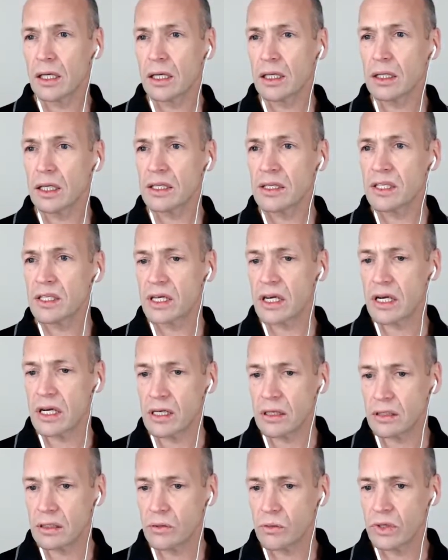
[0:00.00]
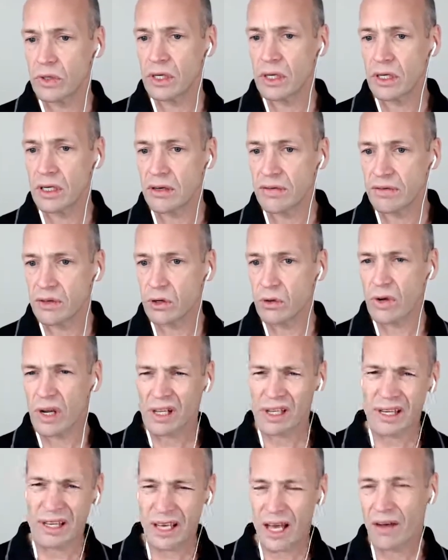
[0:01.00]
let's see. We've
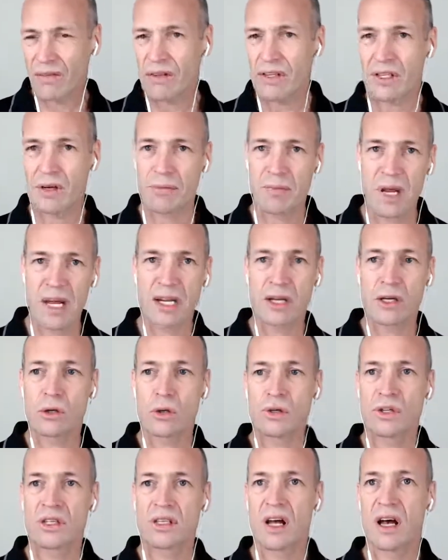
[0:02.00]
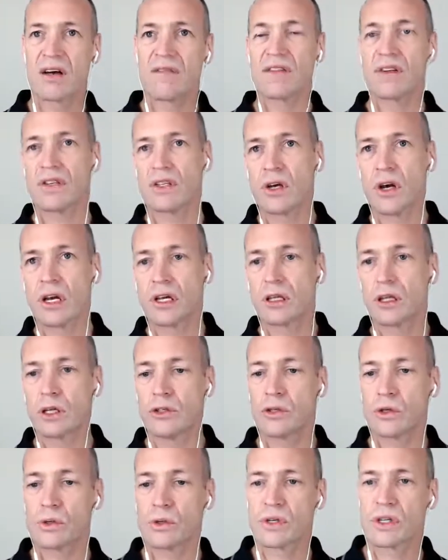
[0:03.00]
quickly covered some medical stuff, the
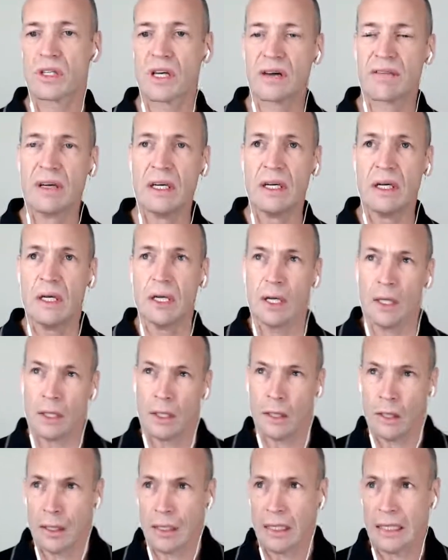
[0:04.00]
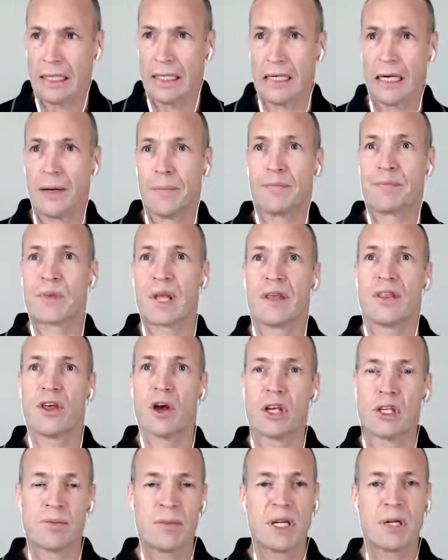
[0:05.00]
psychological stuff.
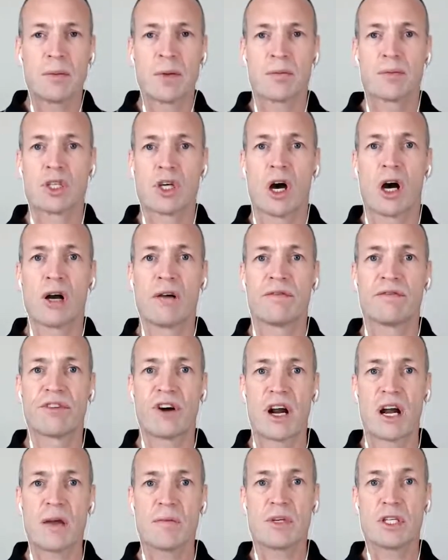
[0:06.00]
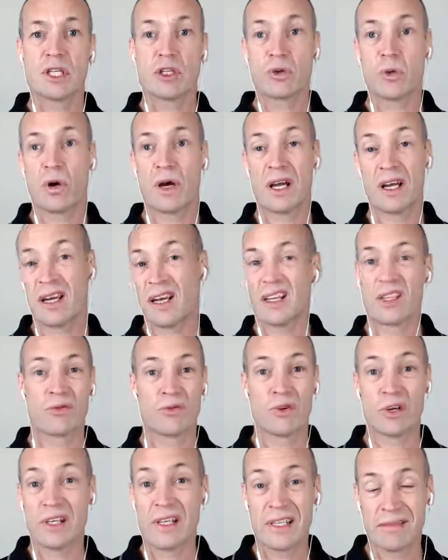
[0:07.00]
Those minimum time frames, it's
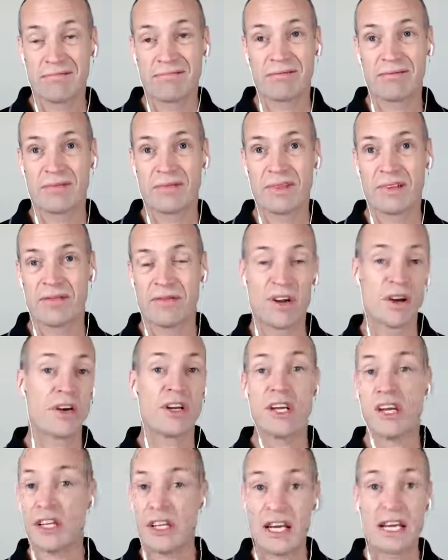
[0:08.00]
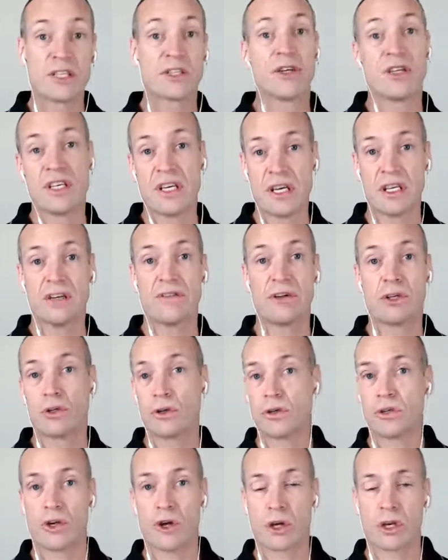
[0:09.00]
really very unique to the individual
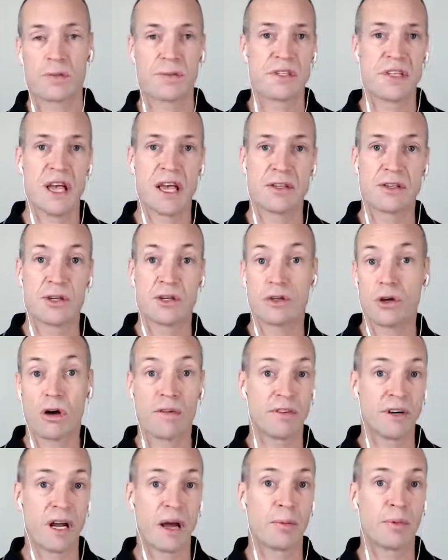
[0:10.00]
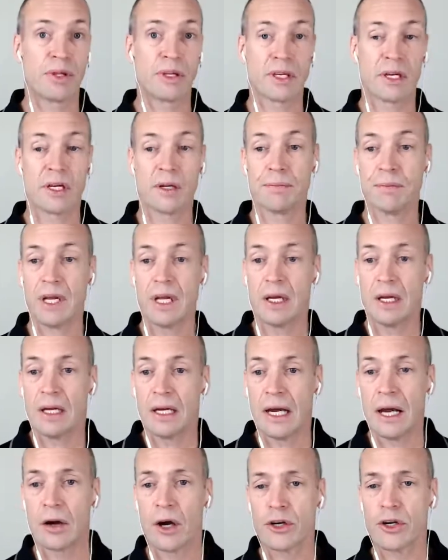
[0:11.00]
circumstances of an applicant.
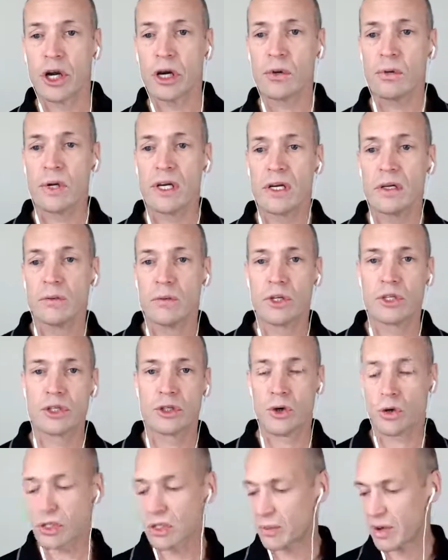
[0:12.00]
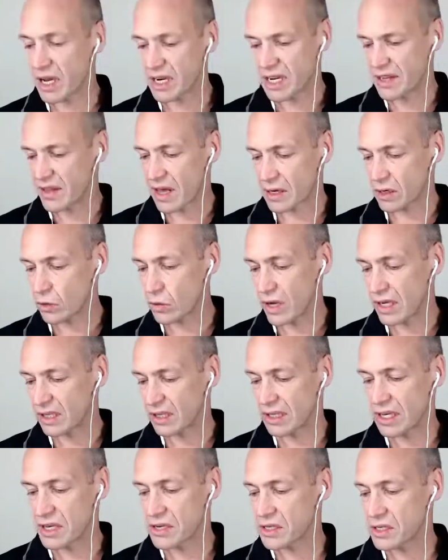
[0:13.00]
I know we talked about in that quick
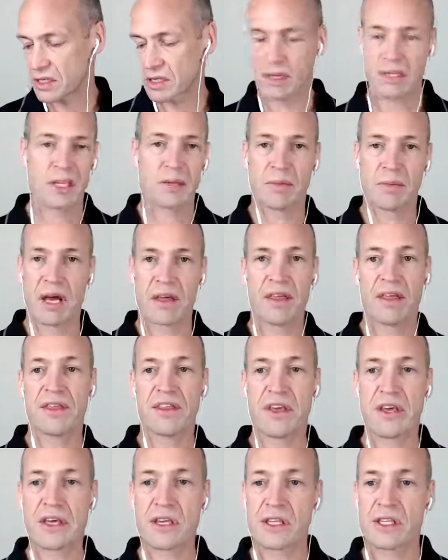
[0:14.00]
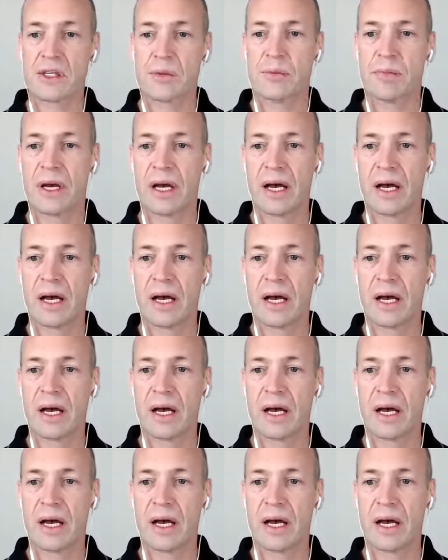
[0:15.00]
list some other things,